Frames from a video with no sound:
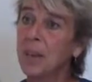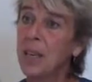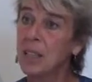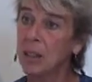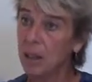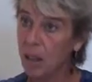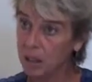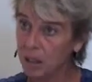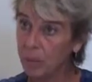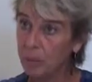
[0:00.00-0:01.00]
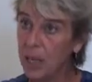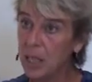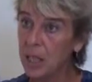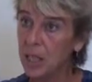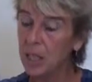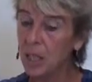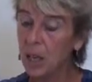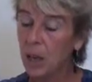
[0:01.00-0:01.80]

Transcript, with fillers: and ask the patient